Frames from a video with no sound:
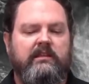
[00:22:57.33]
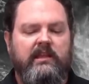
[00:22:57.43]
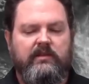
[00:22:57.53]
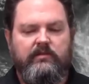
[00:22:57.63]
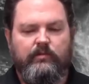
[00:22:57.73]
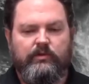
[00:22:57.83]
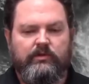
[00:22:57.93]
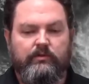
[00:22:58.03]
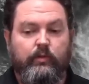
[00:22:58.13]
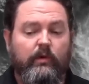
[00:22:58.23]
They
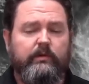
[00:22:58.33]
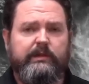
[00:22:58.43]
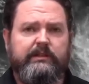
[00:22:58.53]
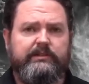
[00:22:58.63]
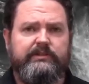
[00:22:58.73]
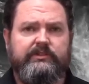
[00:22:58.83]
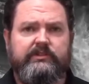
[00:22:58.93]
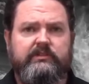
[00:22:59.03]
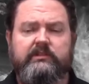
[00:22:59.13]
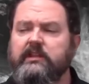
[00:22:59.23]
were
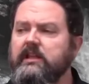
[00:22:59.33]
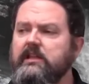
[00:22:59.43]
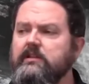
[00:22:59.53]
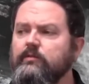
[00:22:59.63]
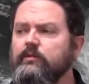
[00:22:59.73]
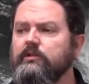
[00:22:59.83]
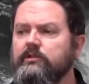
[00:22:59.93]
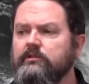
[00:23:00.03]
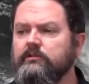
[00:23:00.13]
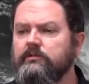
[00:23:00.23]
warriors. They
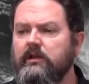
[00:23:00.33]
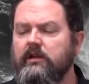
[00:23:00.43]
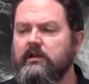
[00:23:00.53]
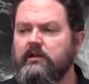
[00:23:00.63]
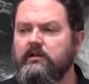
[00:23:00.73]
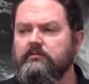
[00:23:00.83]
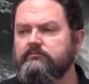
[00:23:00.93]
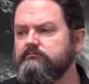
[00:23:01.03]
were uh,